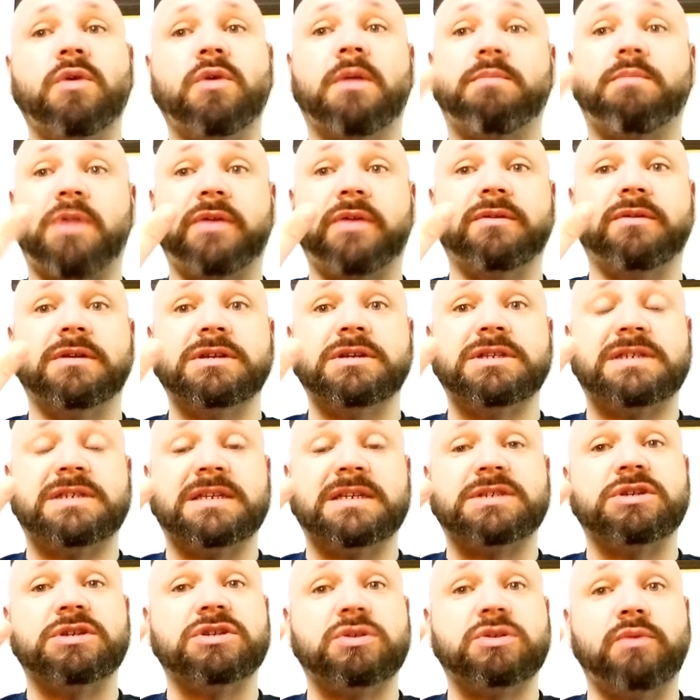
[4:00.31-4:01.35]
who are brother and
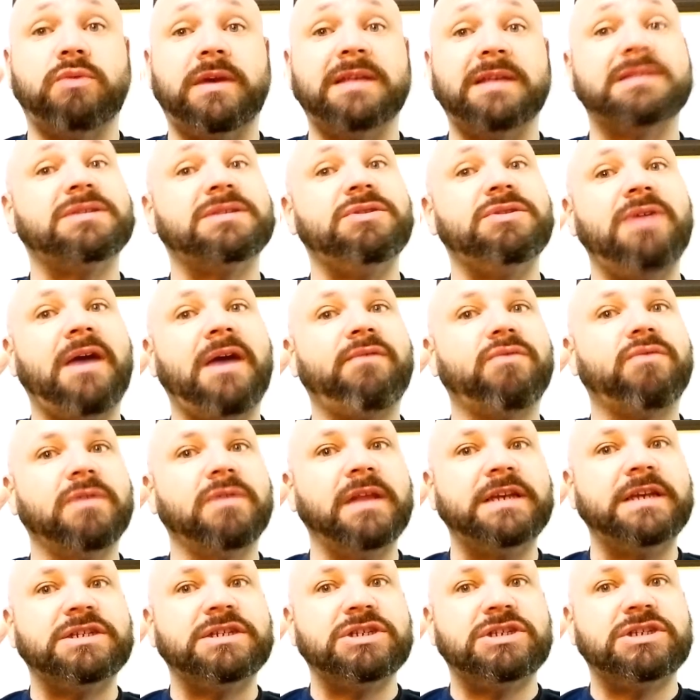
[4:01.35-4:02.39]
sister twins, so you have a
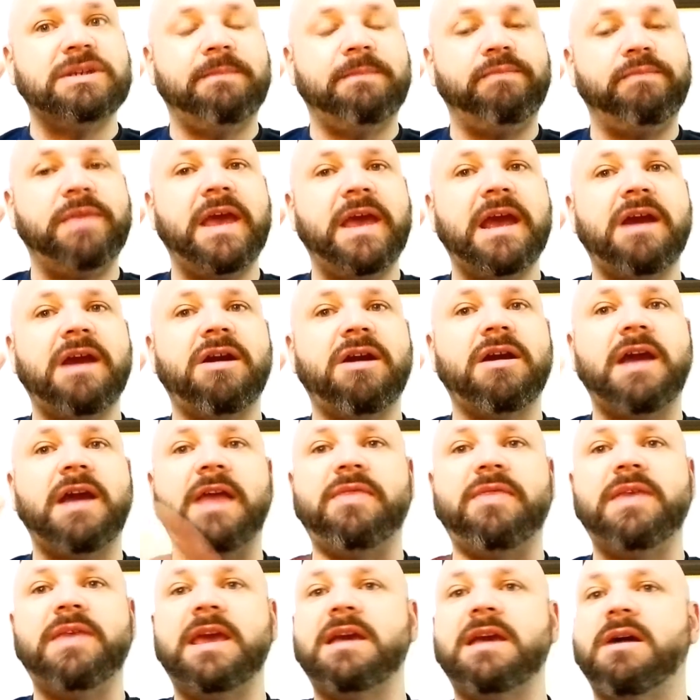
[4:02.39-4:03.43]
relationship there,
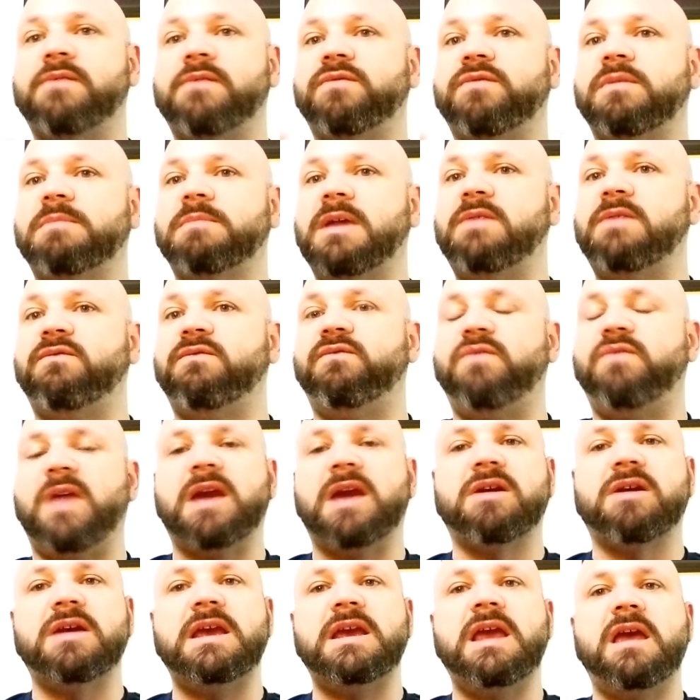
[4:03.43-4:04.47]
and they come from a
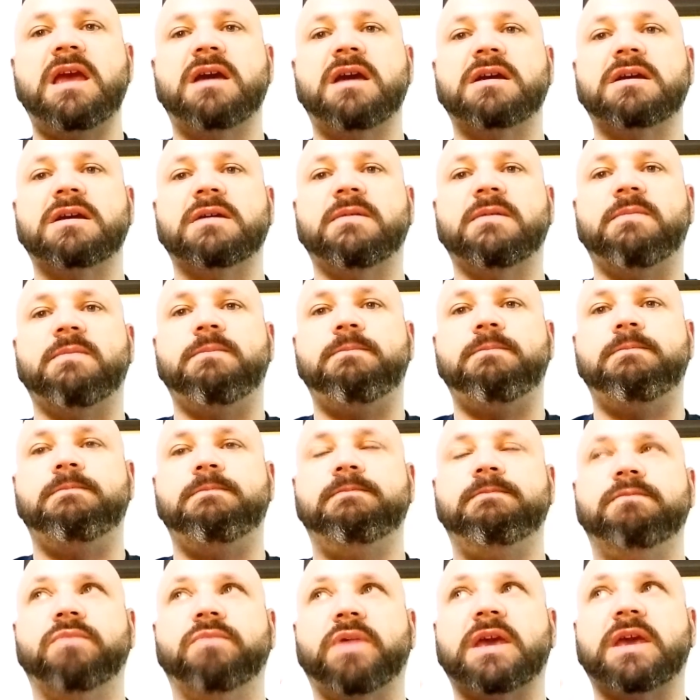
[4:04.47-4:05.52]
very,
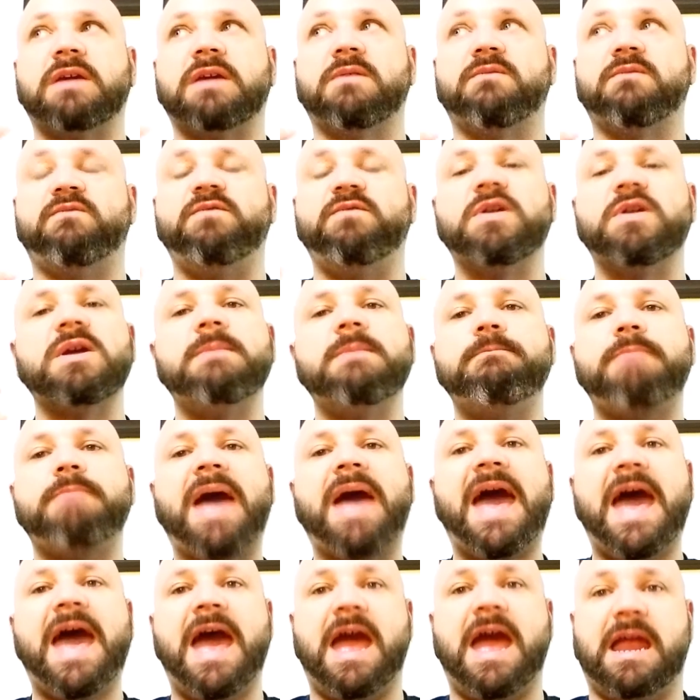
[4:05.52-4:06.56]
like, very
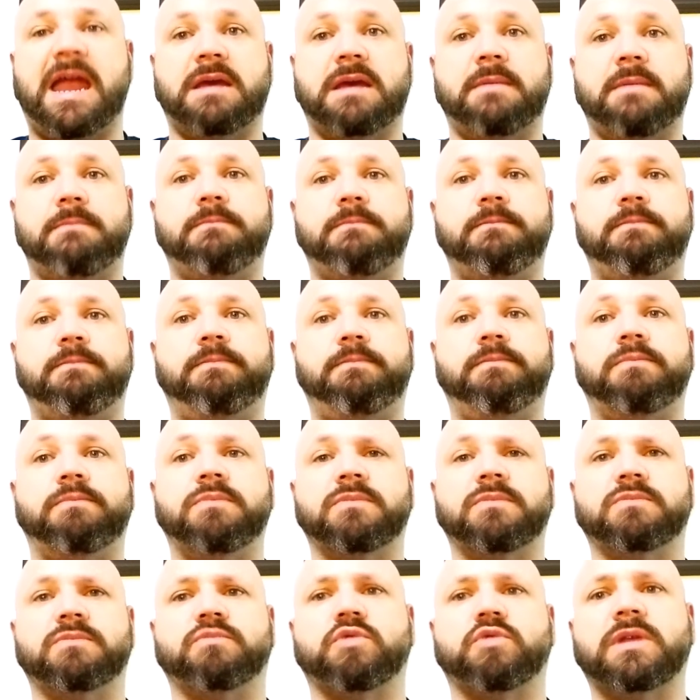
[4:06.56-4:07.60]
bad
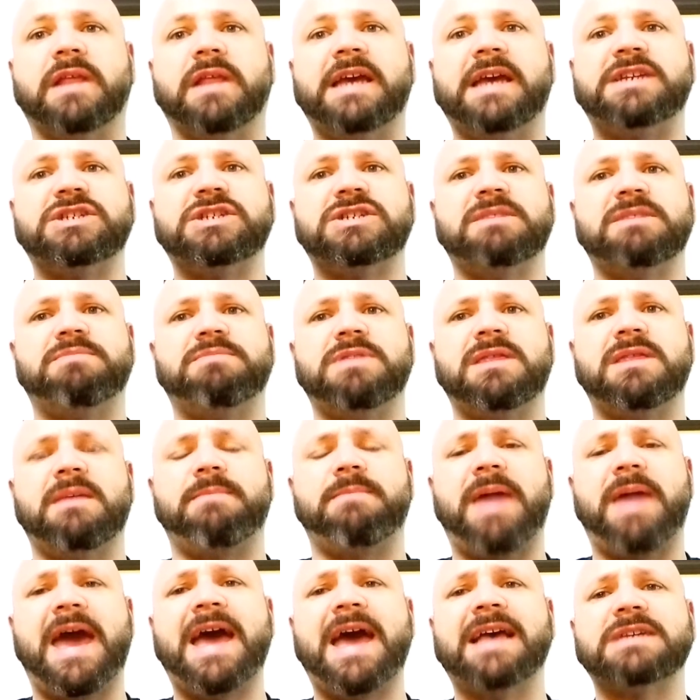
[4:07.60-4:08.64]
relationship in
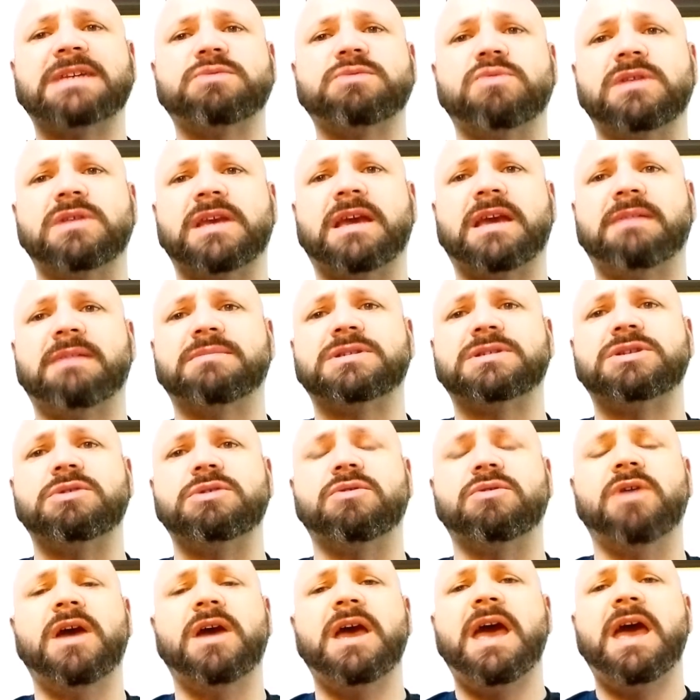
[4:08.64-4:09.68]
the past when it comes
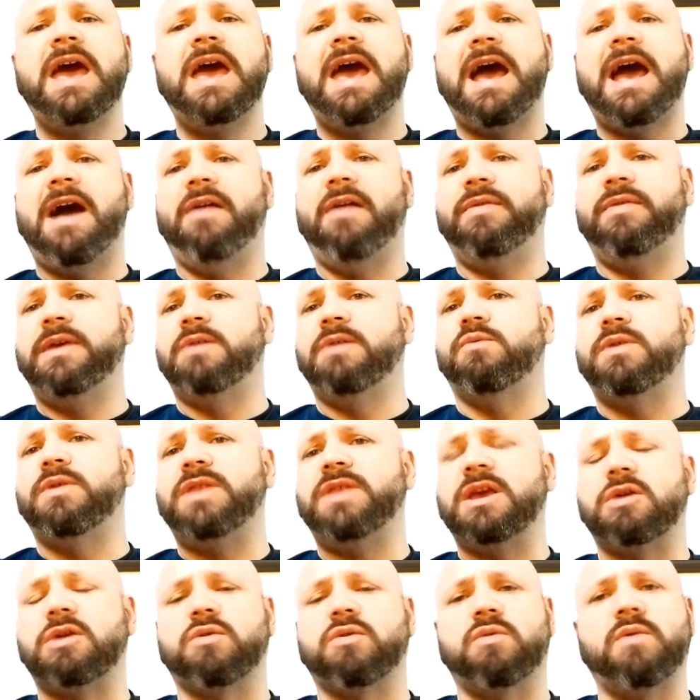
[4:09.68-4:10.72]
to how they
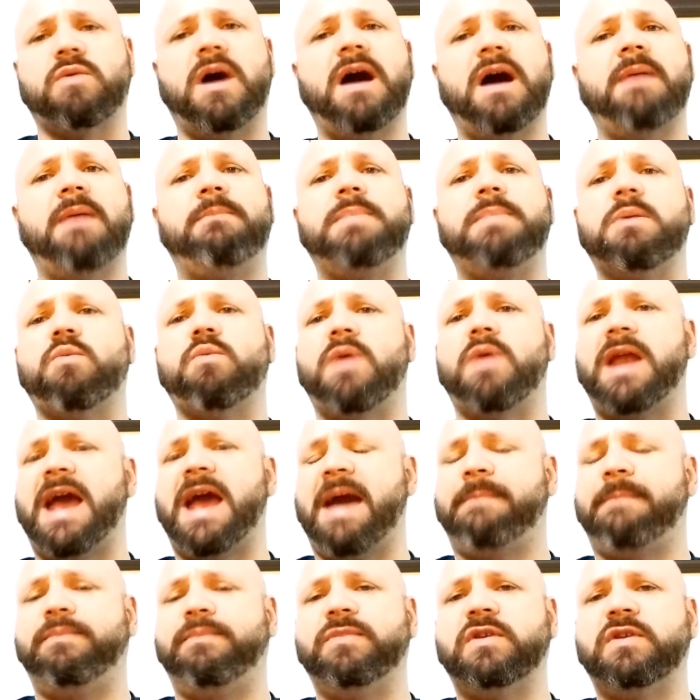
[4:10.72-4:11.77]
when they grew up and what
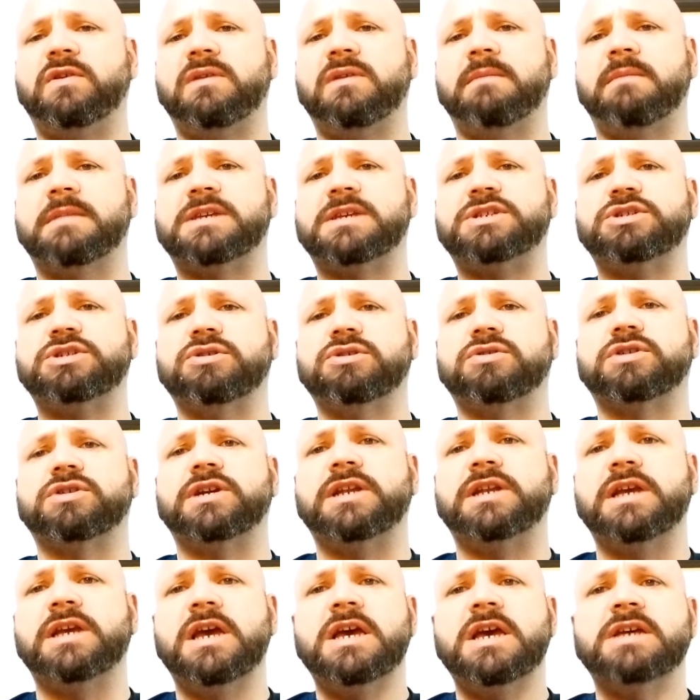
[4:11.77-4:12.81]
happened to them as
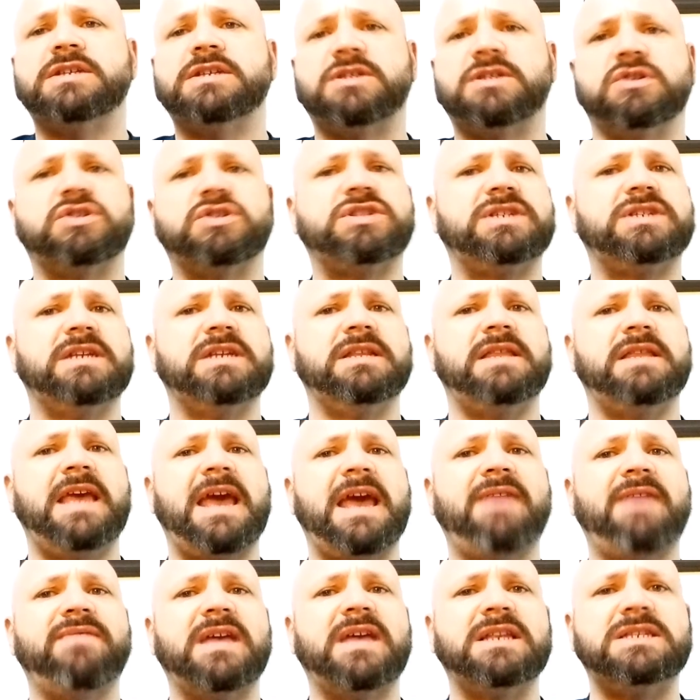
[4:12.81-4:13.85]
children. So
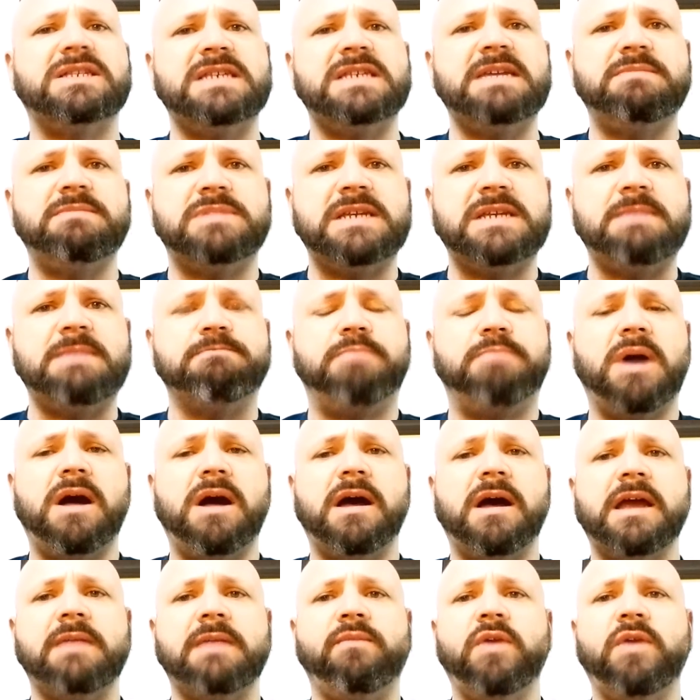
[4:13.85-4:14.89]
they have that deep, deep
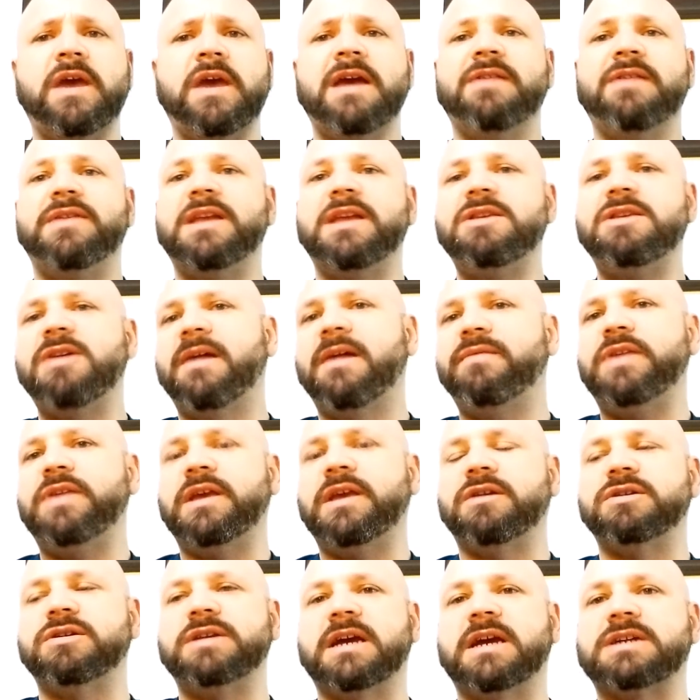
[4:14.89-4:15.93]
bond. Then you have
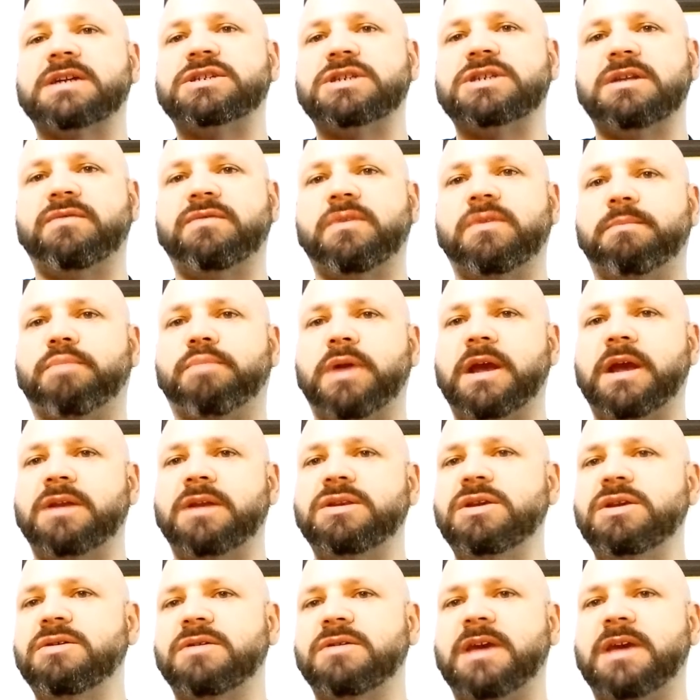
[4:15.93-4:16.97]
the introduction of the
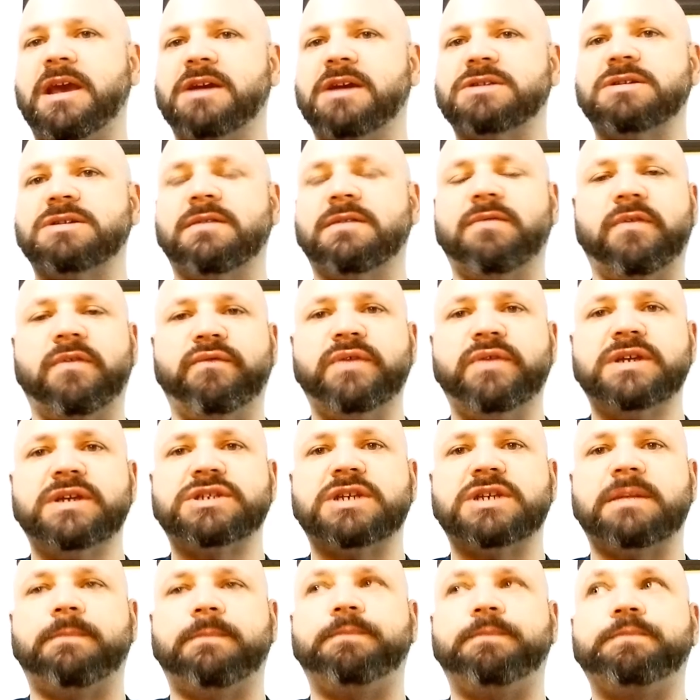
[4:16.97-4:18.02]
brand new character of the
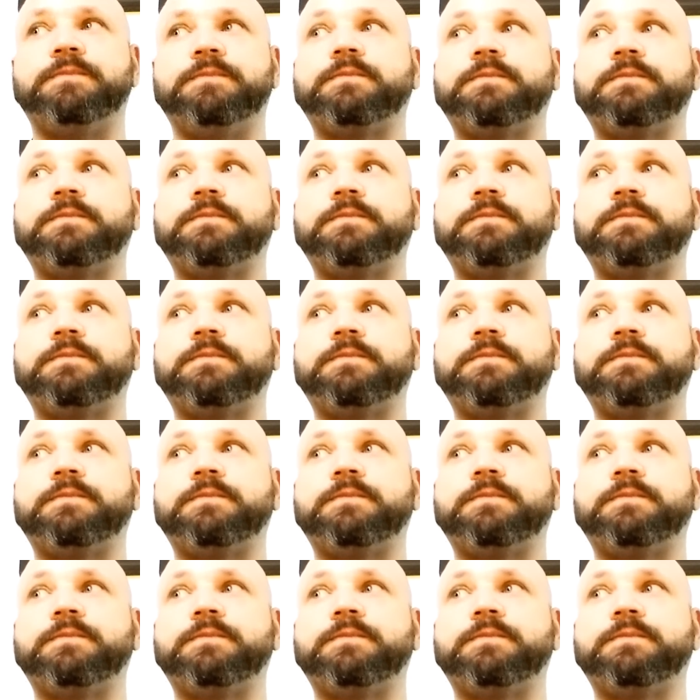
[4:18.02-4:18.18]
Vision,